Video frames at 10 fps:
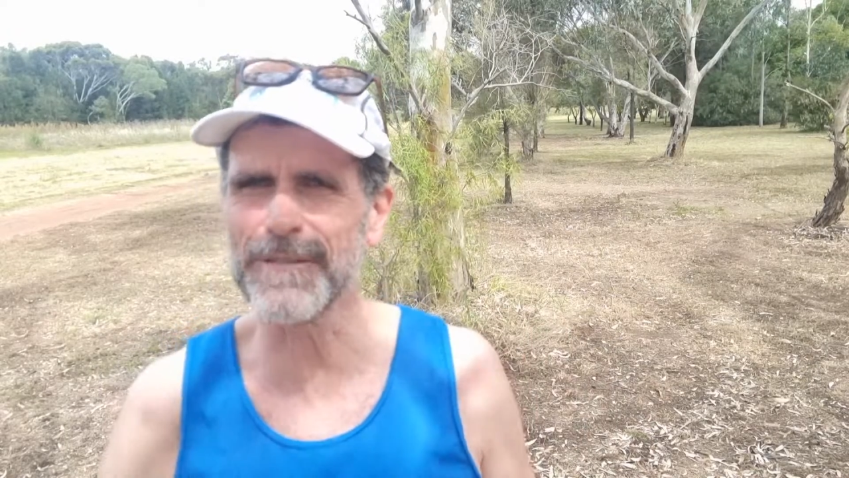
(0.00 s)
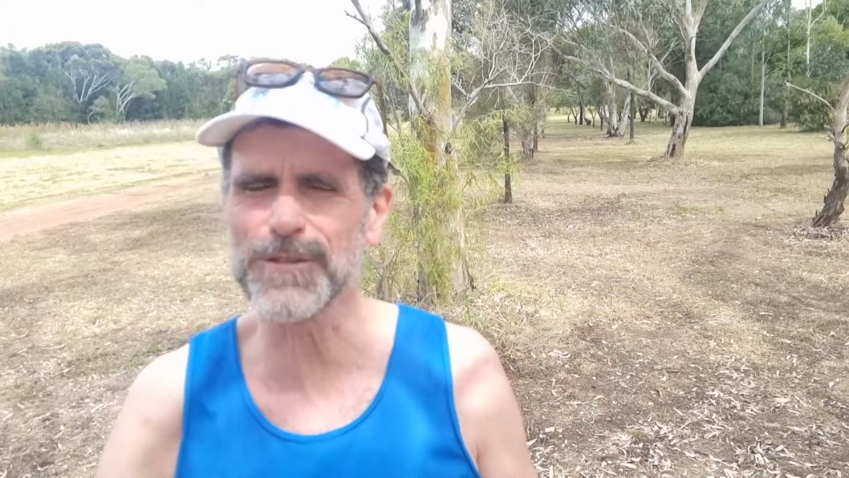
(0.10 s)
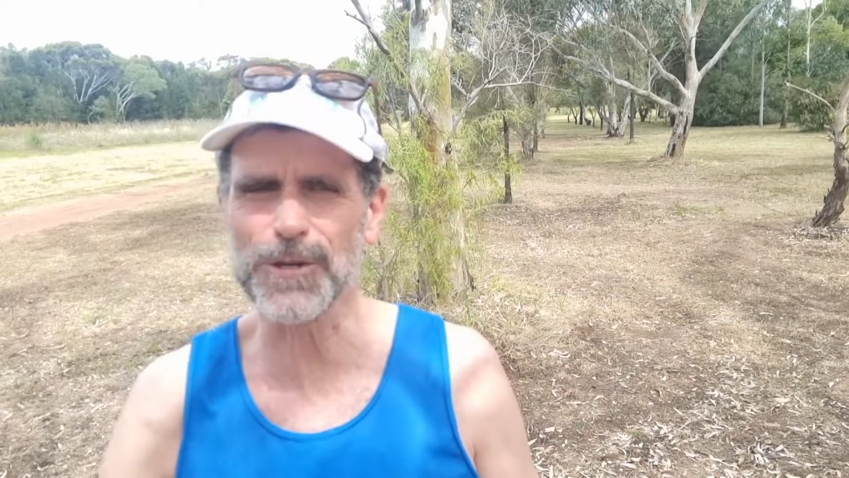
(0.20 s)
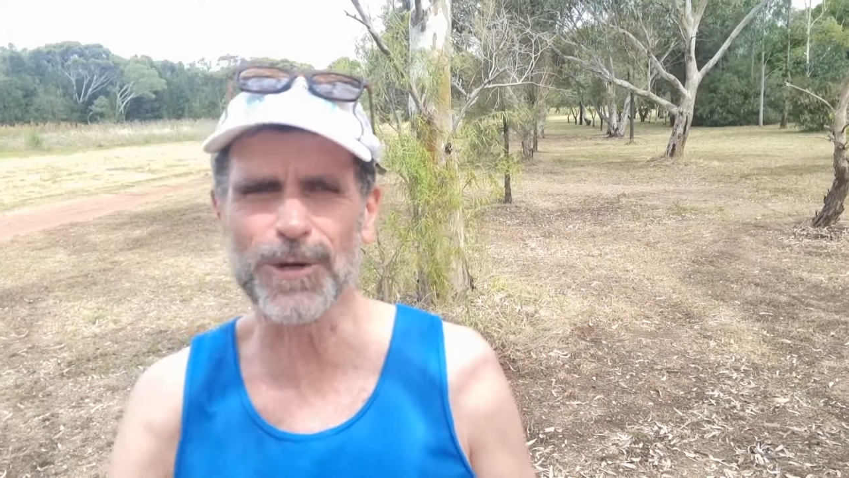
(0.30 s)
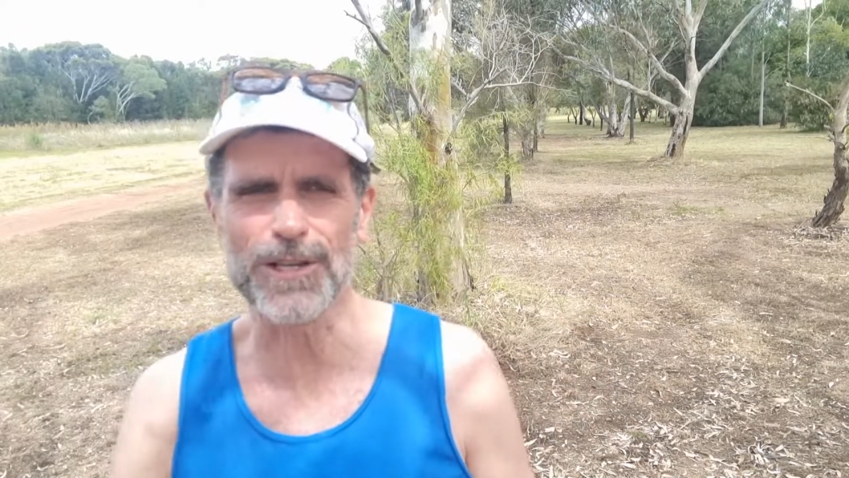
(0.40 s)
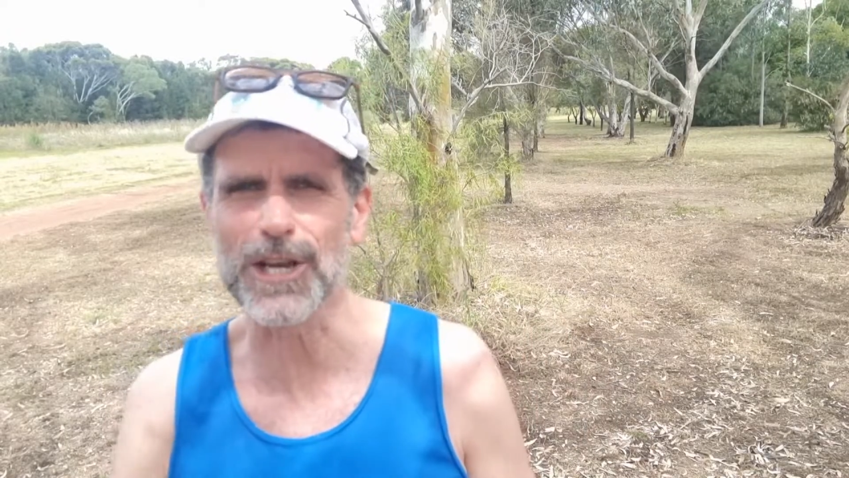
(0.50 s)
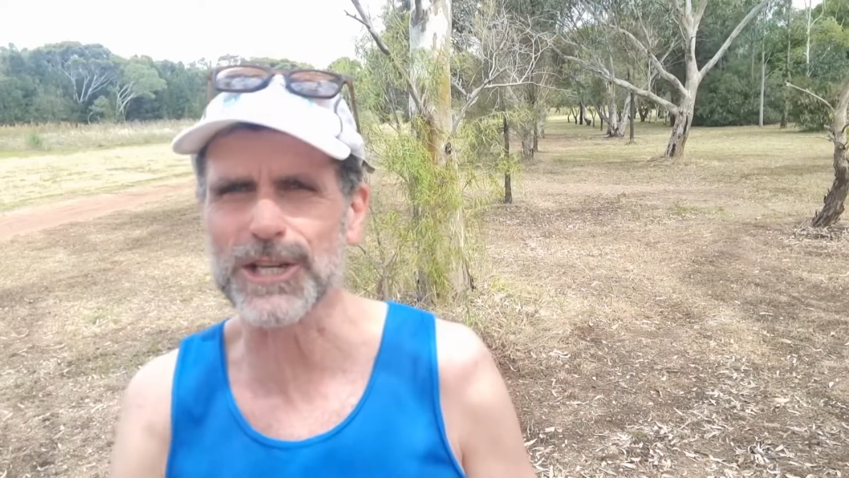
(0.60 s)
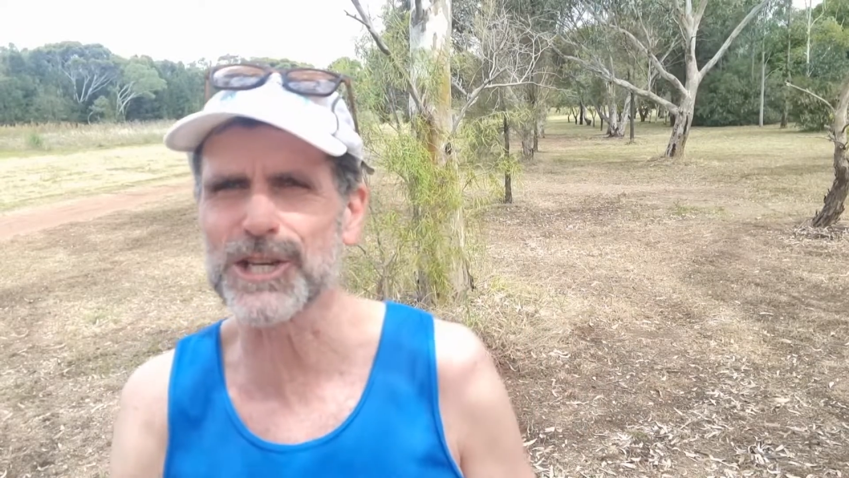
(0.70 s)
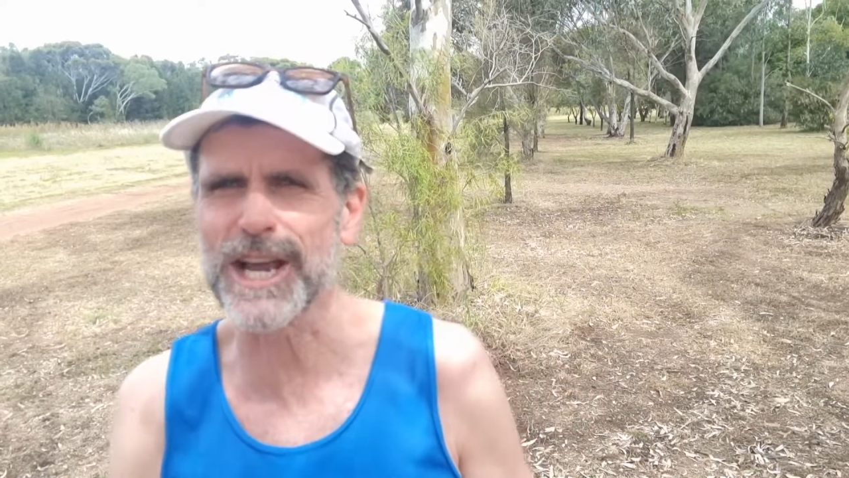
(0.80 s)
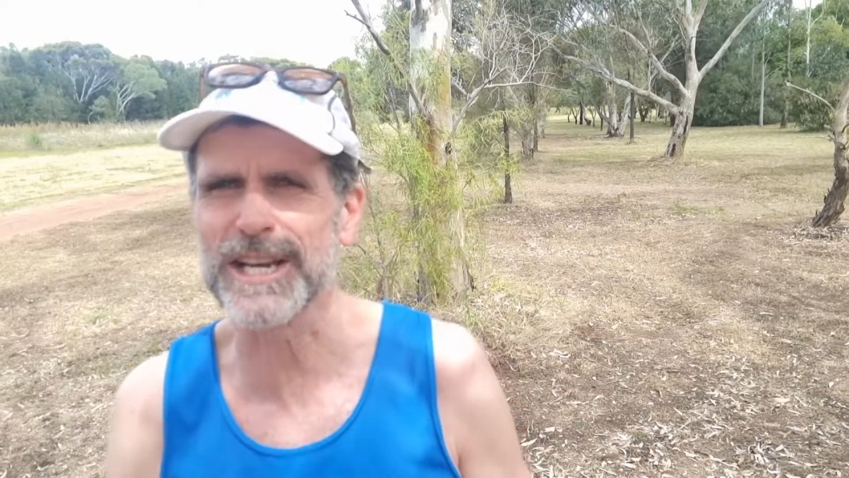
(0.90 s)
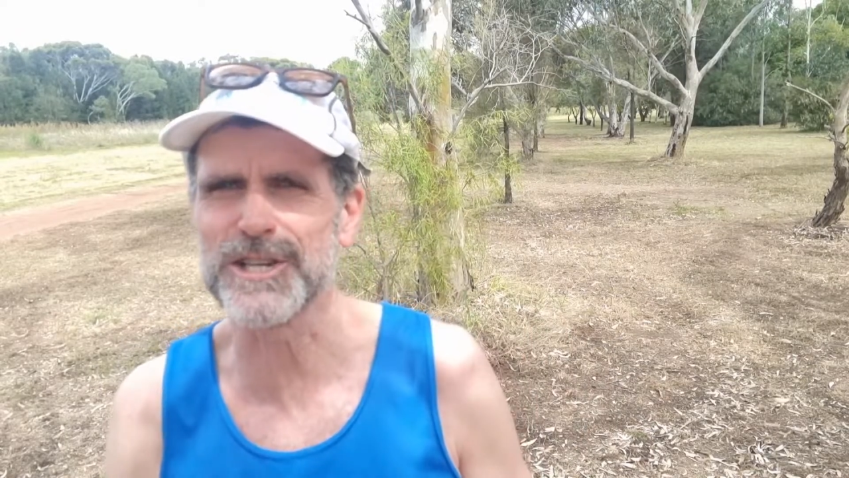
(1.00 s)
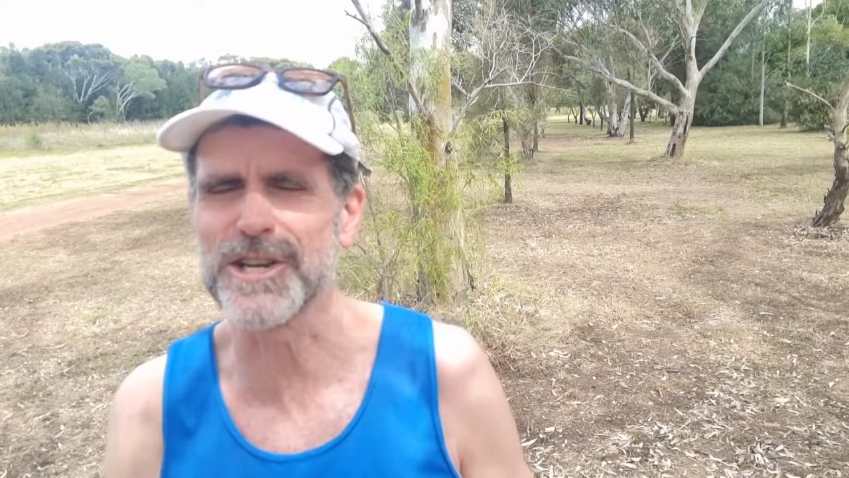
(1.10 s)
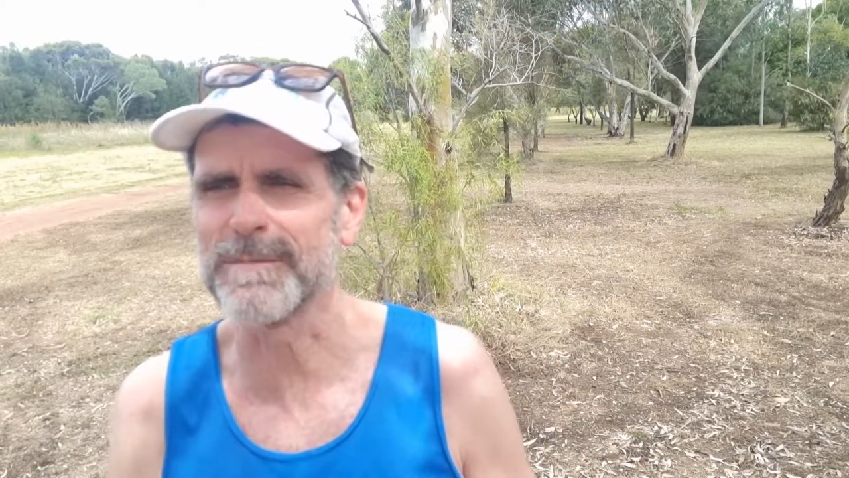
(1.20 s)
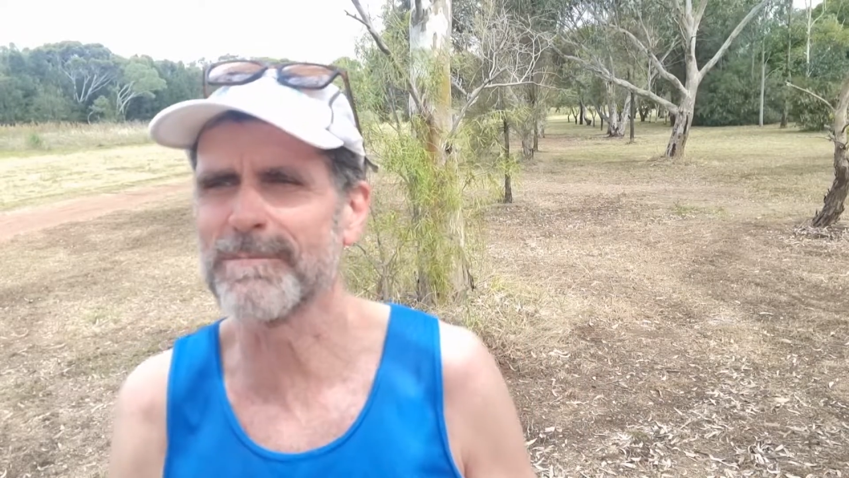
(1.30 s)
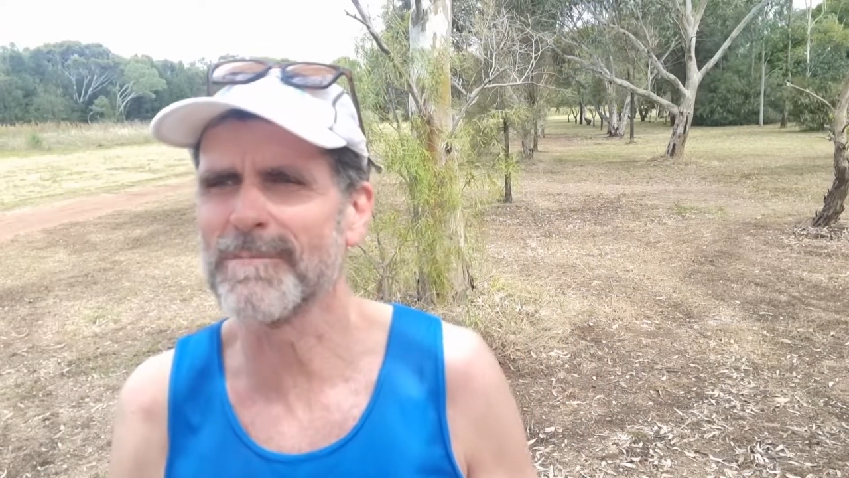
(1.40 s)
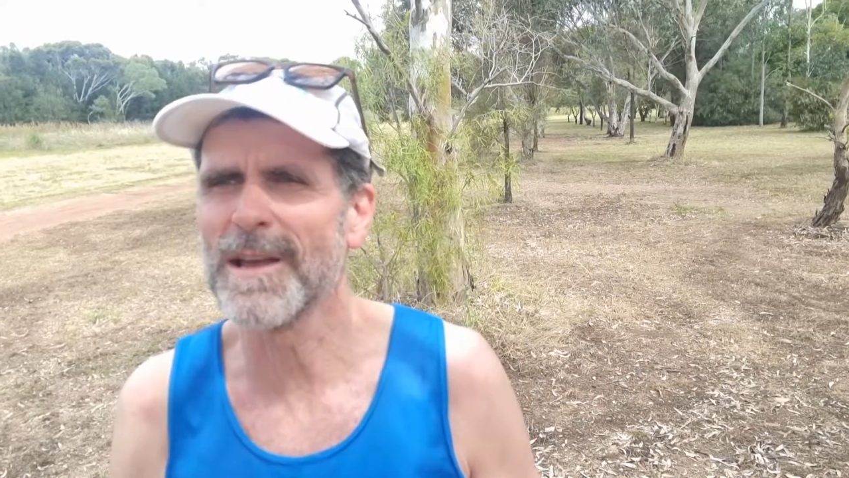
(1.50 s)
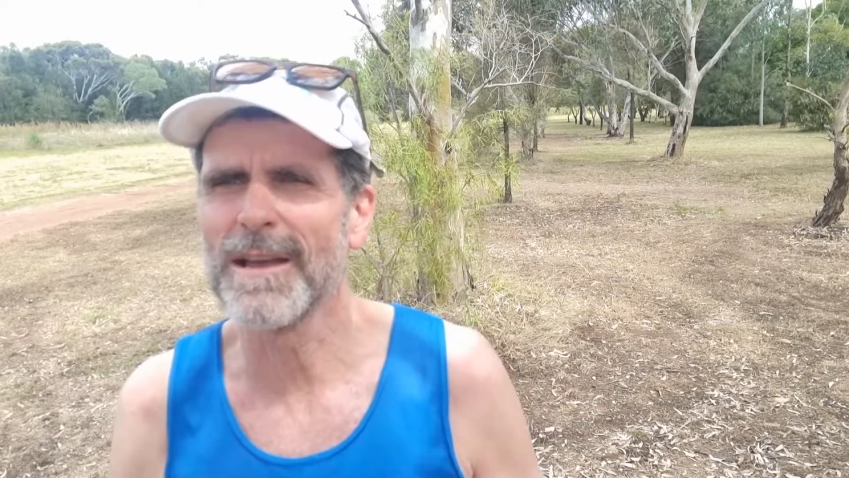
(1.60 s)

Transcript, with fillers: gives you a, a change in